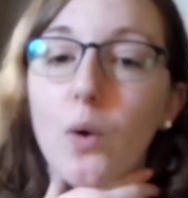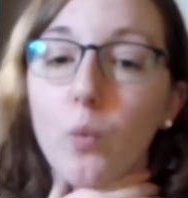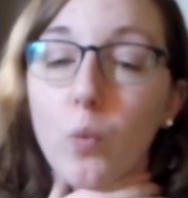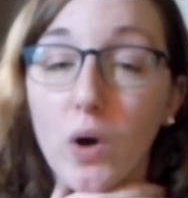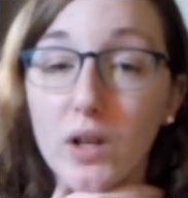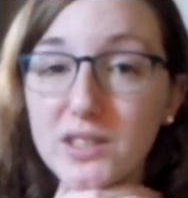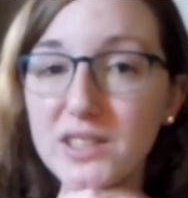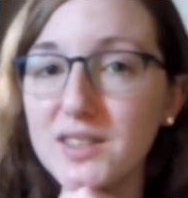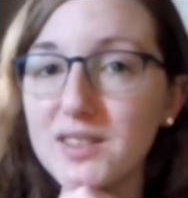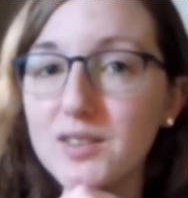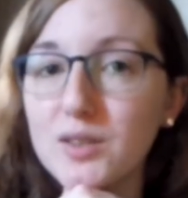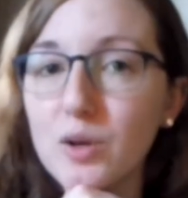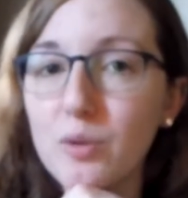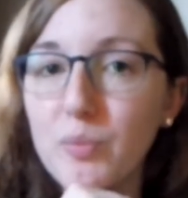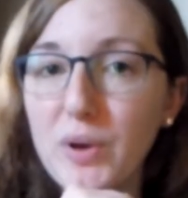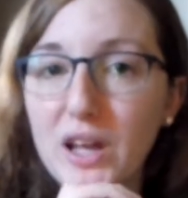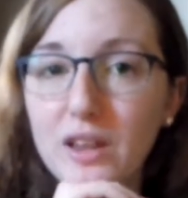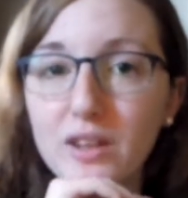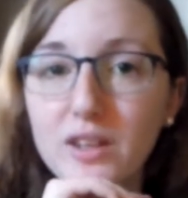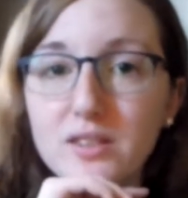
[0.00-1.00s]
once
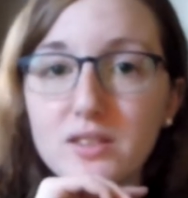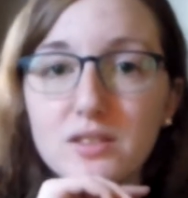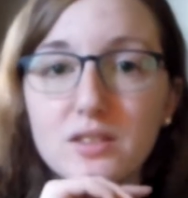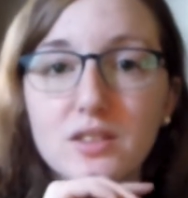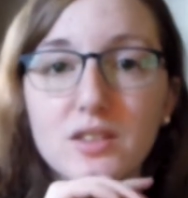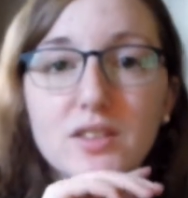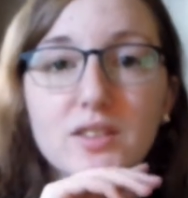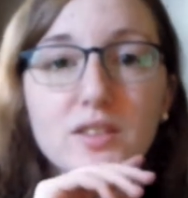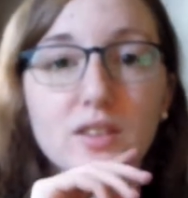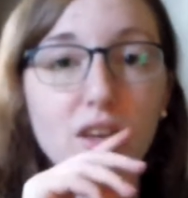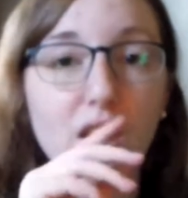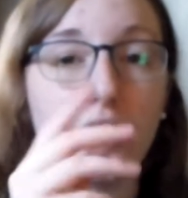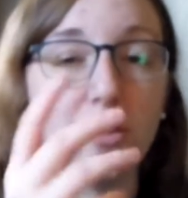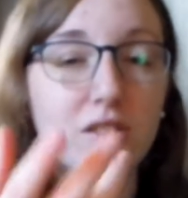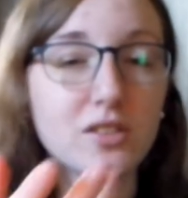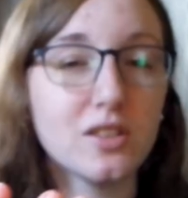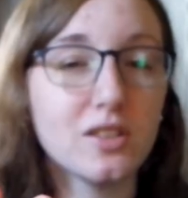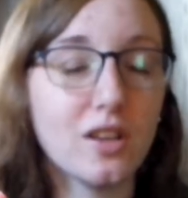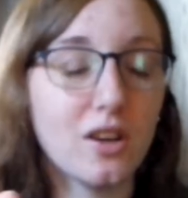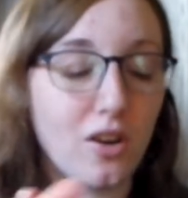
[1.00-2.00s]
palette because the
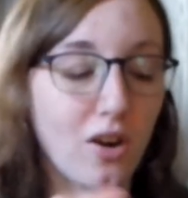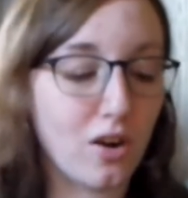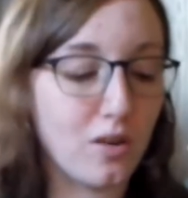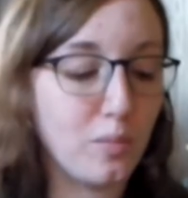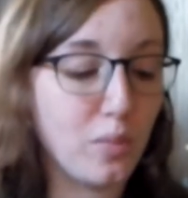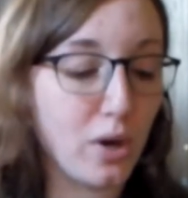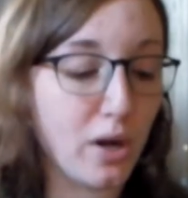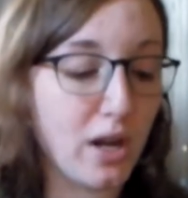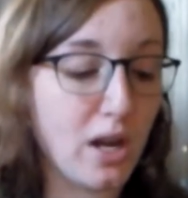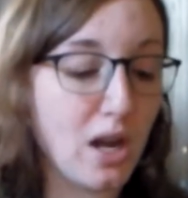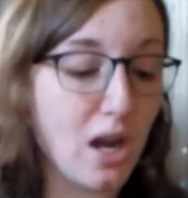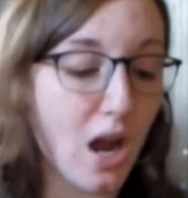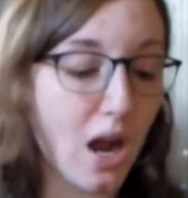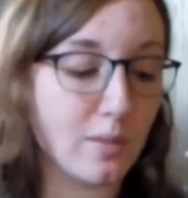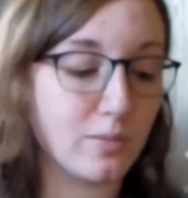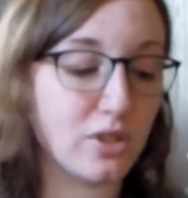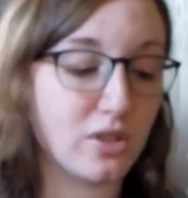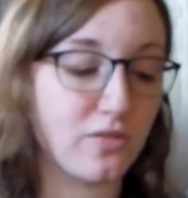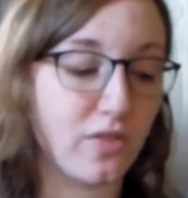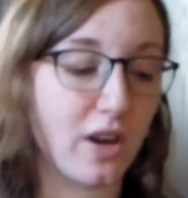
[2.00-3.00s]
colors in there are pretty.
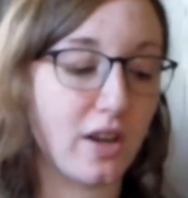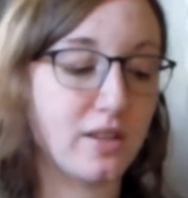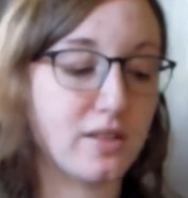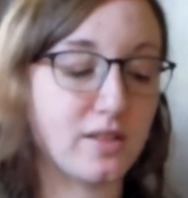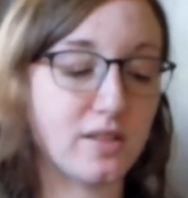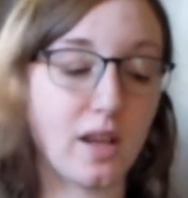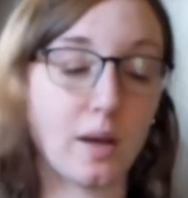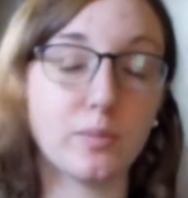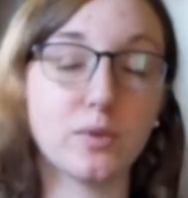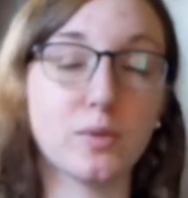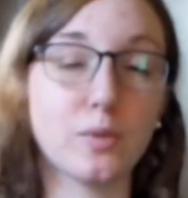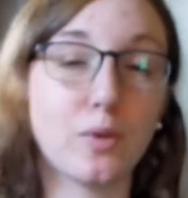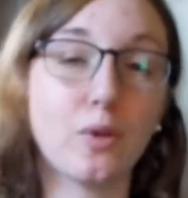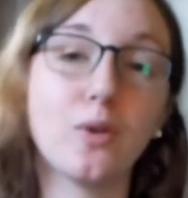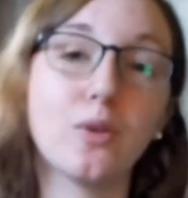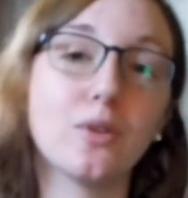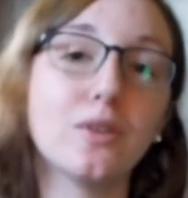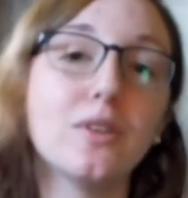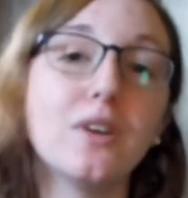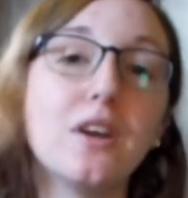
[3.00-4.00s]
I'm just very
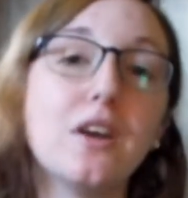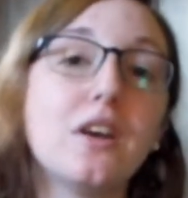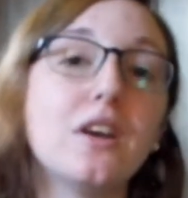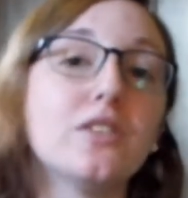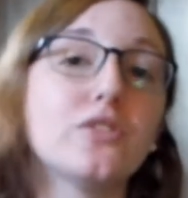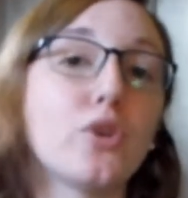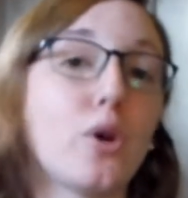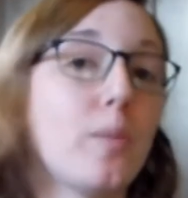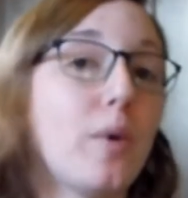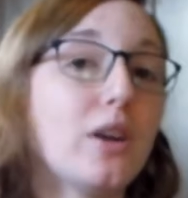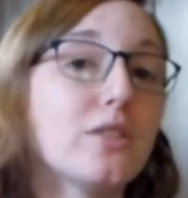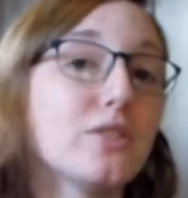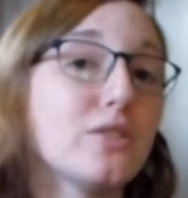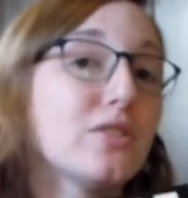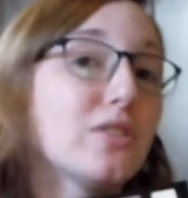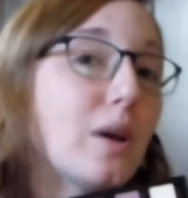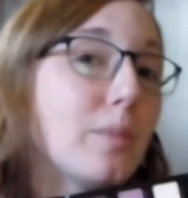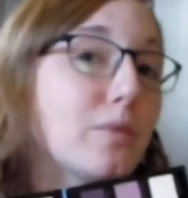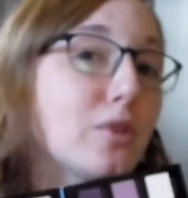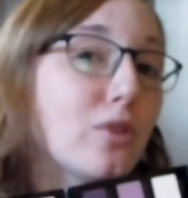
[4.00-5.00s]
skeptical, so I'm also
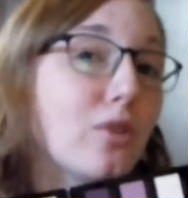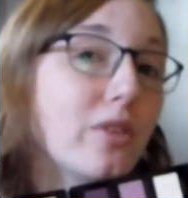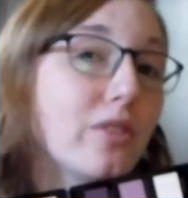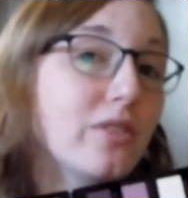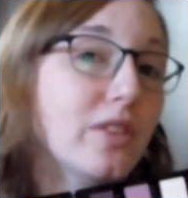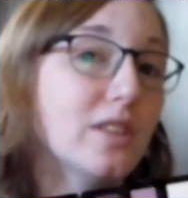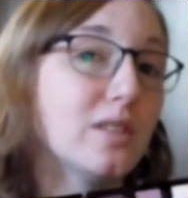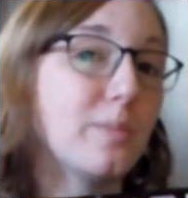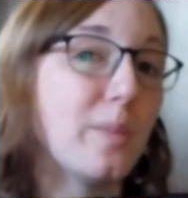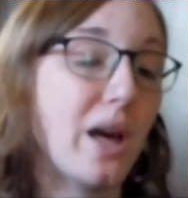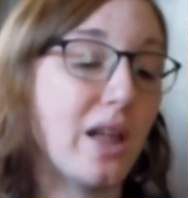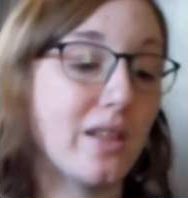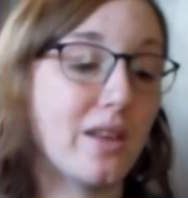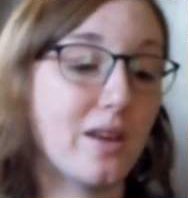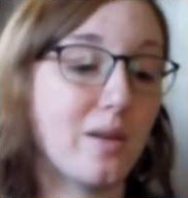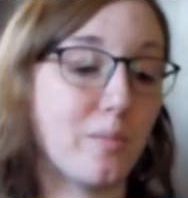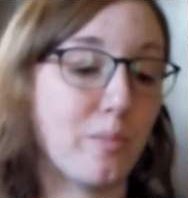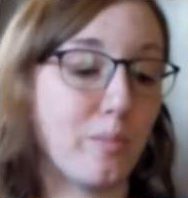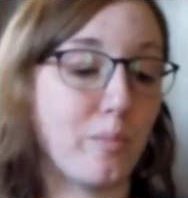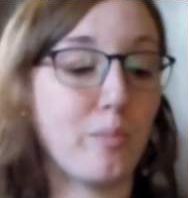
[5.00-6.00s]
skeptical of this
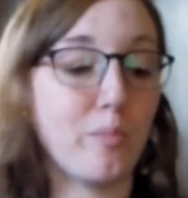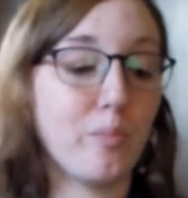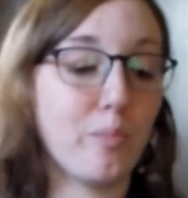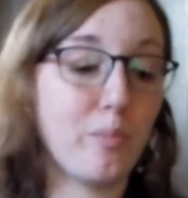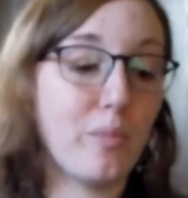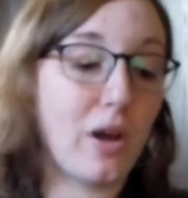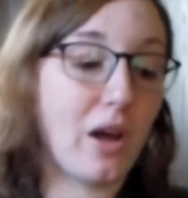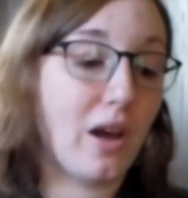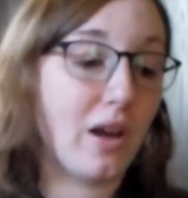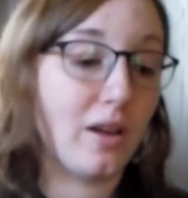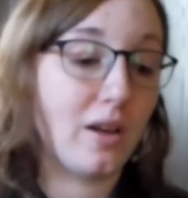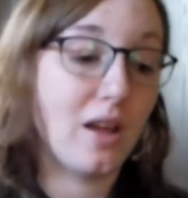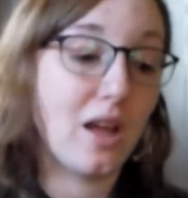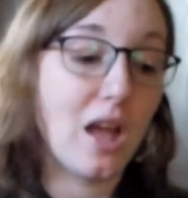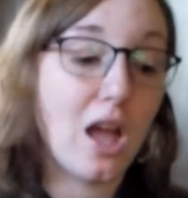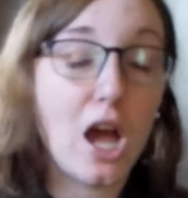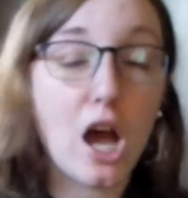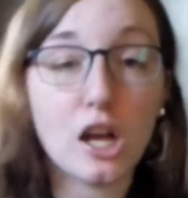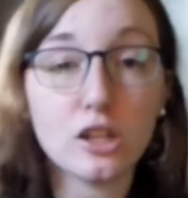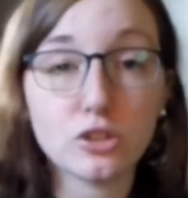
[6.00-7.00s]
palette, but
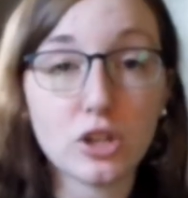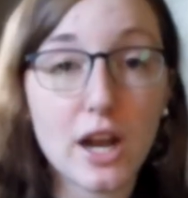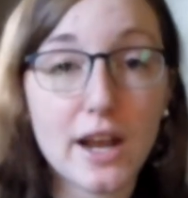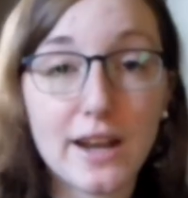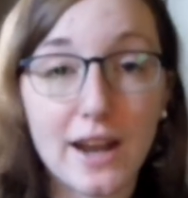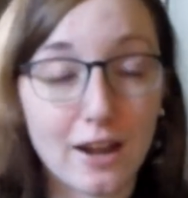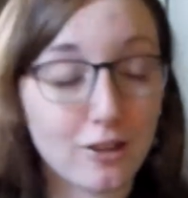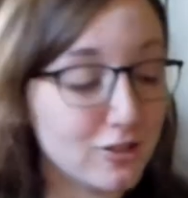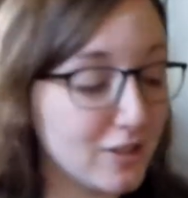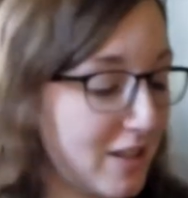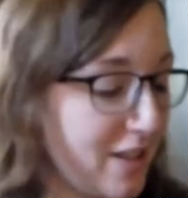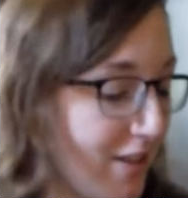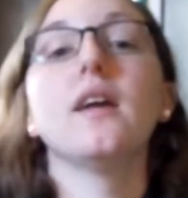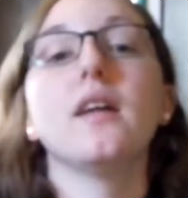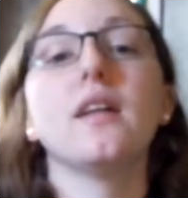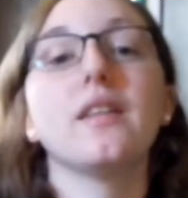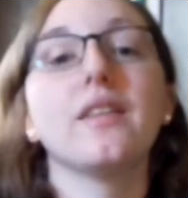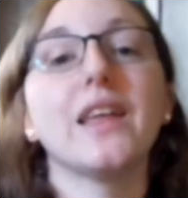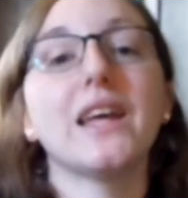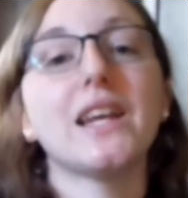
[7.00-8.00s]
I'll try it out.
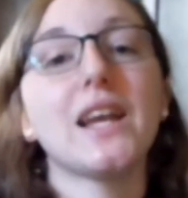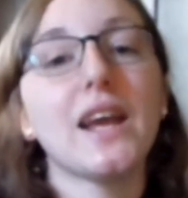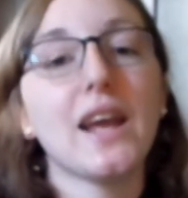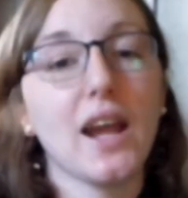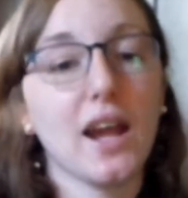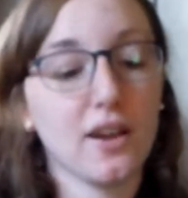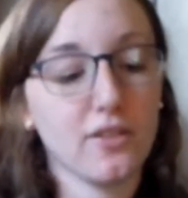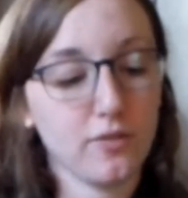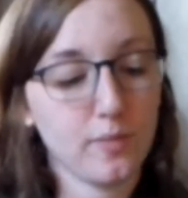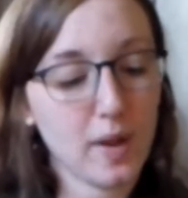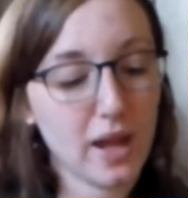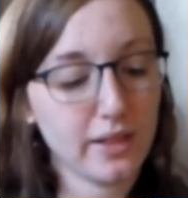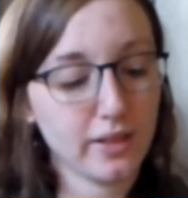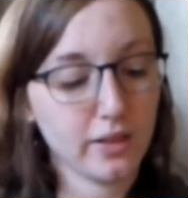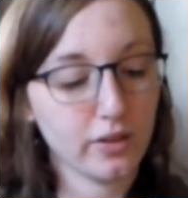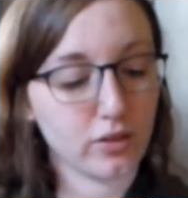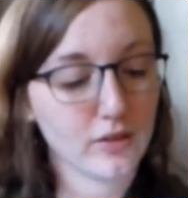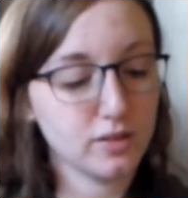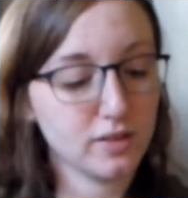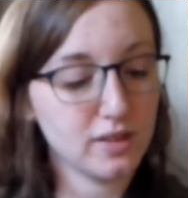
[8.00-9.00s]
Then I have my
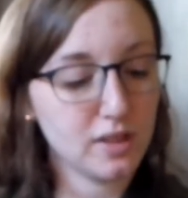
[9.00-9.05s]
little